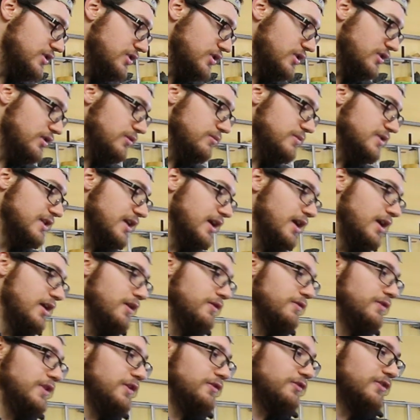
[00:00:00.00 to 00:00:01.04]
terms
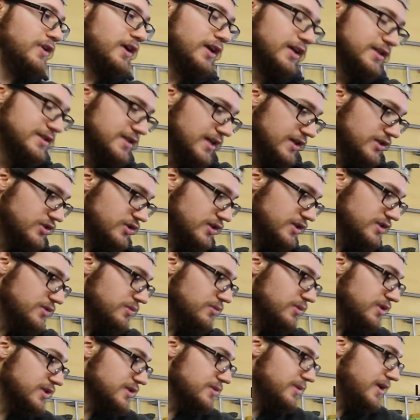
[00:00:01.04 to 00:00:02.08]
of the front accessories.
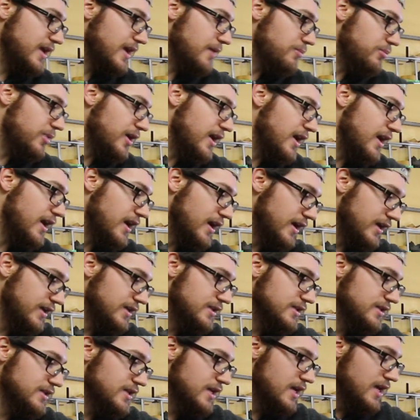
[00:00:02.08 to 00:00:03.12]
Once we get
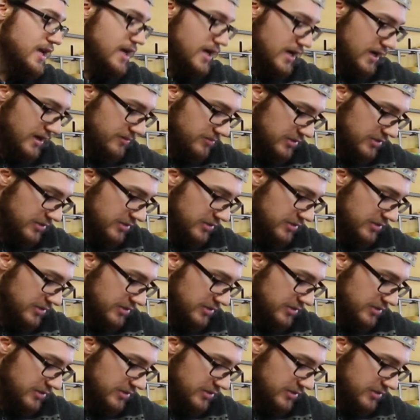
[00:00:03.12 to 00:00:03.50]
behind, I